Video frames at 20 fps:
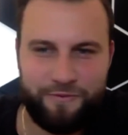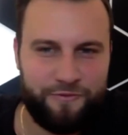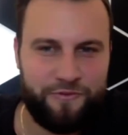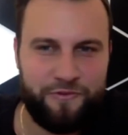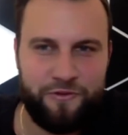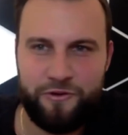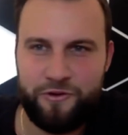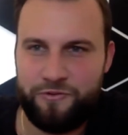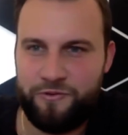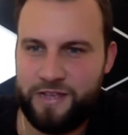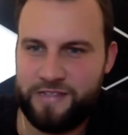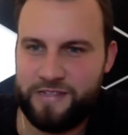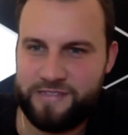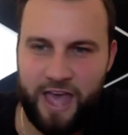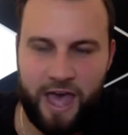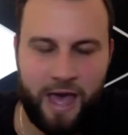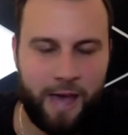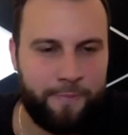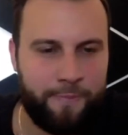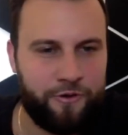If you want to raise
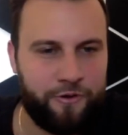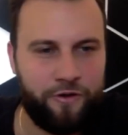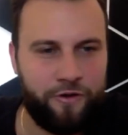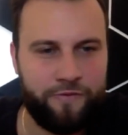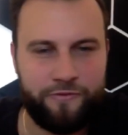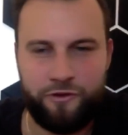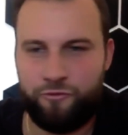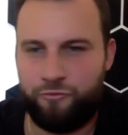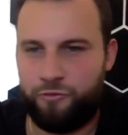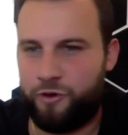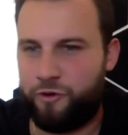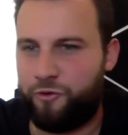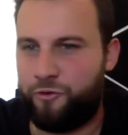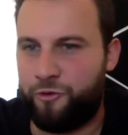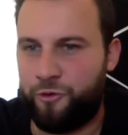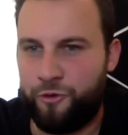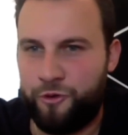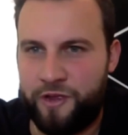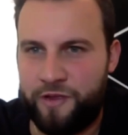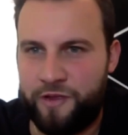capital, if you're
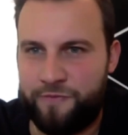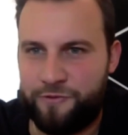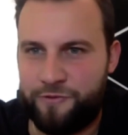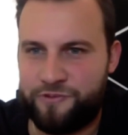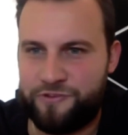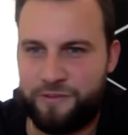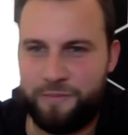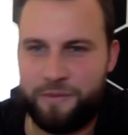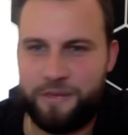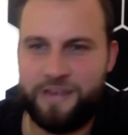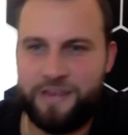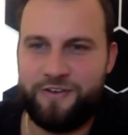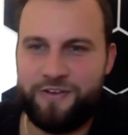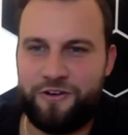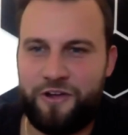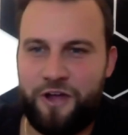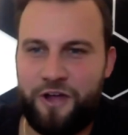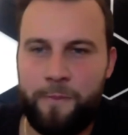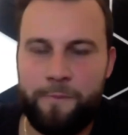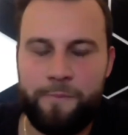recruiting for somebody in
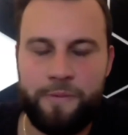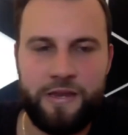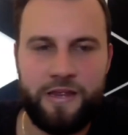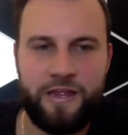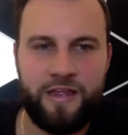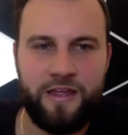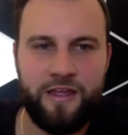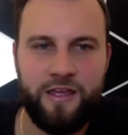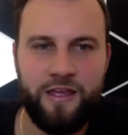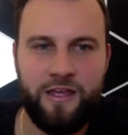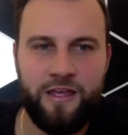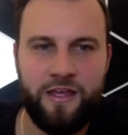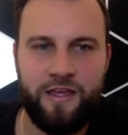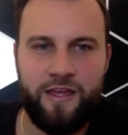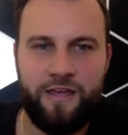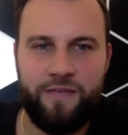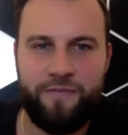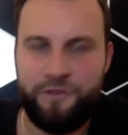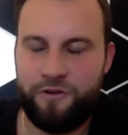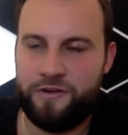your company,
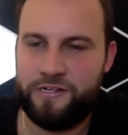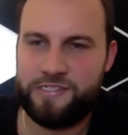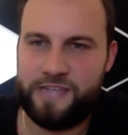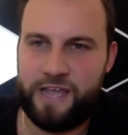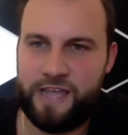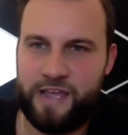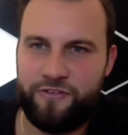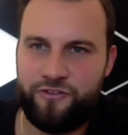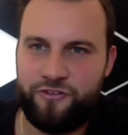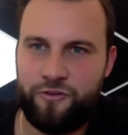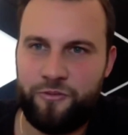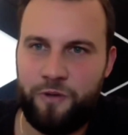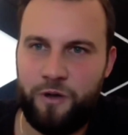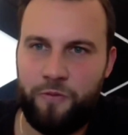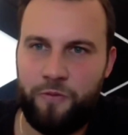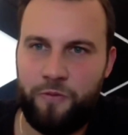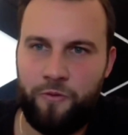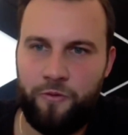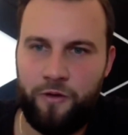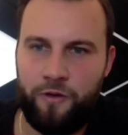if you're intentional
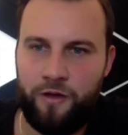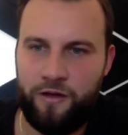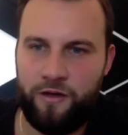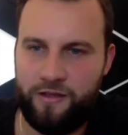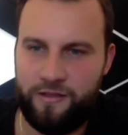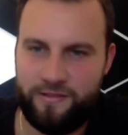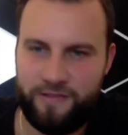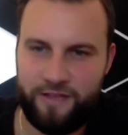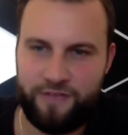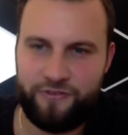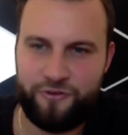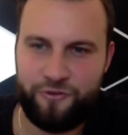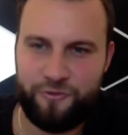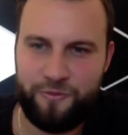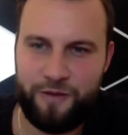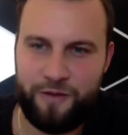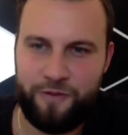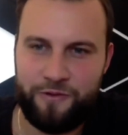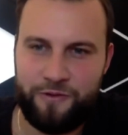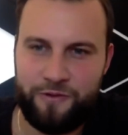
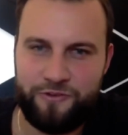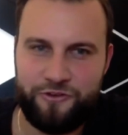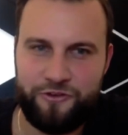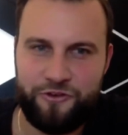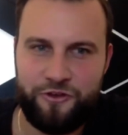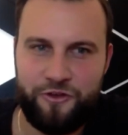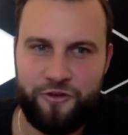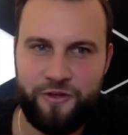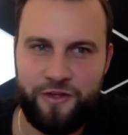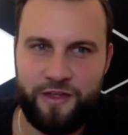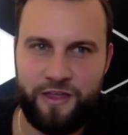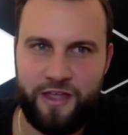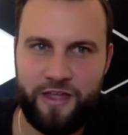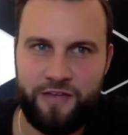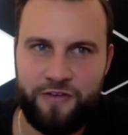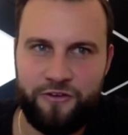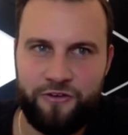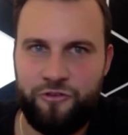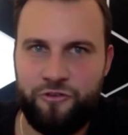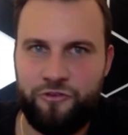about what you're doing
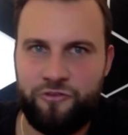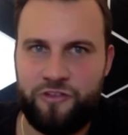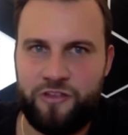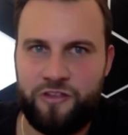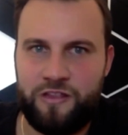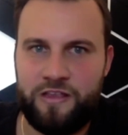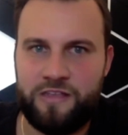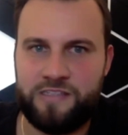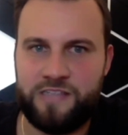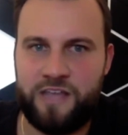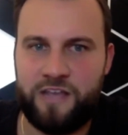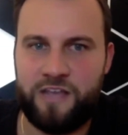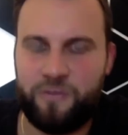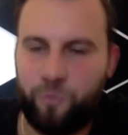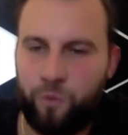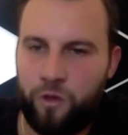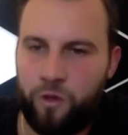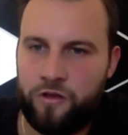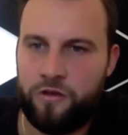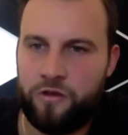and you're using these as
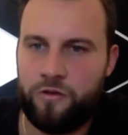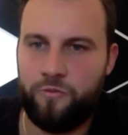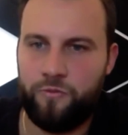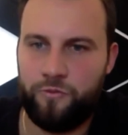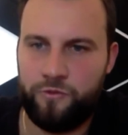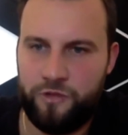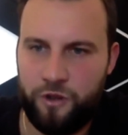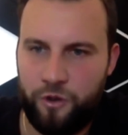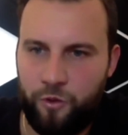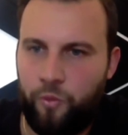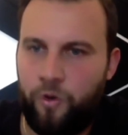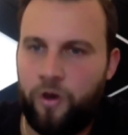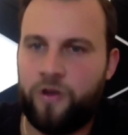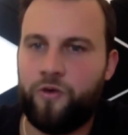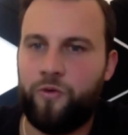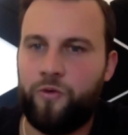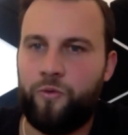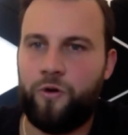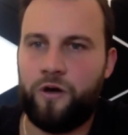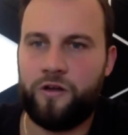
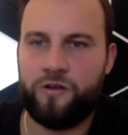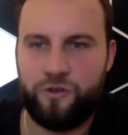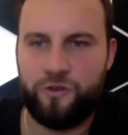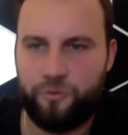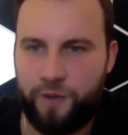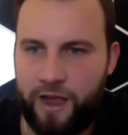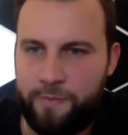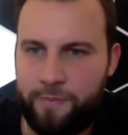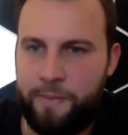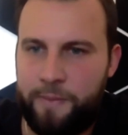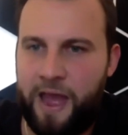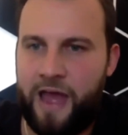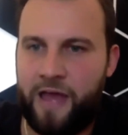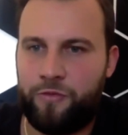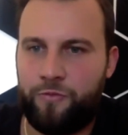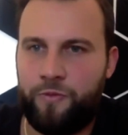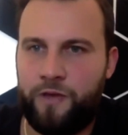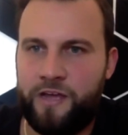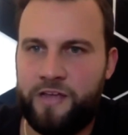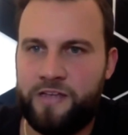one-to-one direct
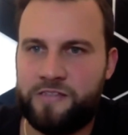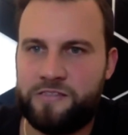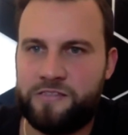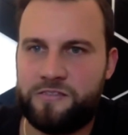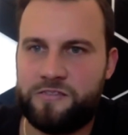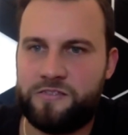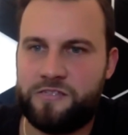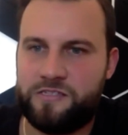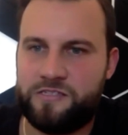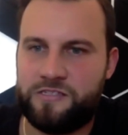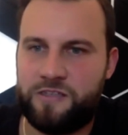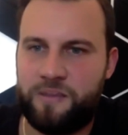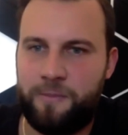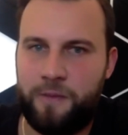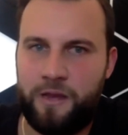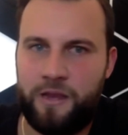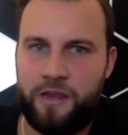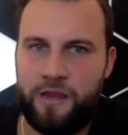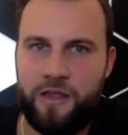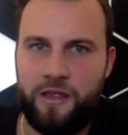pathways to
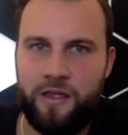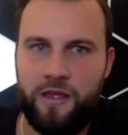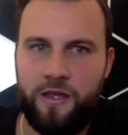somebody,